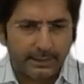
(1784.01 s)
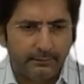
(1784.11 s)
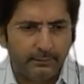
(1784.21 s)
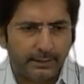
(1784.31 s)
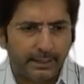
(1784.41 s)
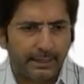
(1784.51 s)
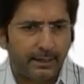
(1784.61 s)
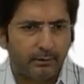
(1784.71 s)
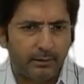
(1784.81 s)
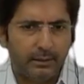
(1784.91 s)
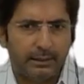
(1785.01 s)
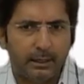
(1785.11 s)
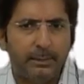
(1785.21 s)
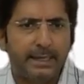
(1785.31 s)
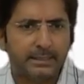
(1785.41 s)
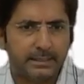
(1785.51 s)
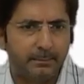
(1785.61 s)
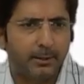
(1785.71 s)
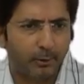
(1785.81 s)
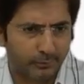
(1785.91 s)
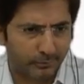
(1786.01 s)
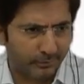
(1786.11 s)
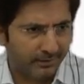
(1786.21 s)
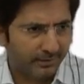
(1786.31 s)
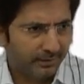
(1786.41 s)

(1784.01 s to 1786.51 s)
then we can have a little bit estimate also.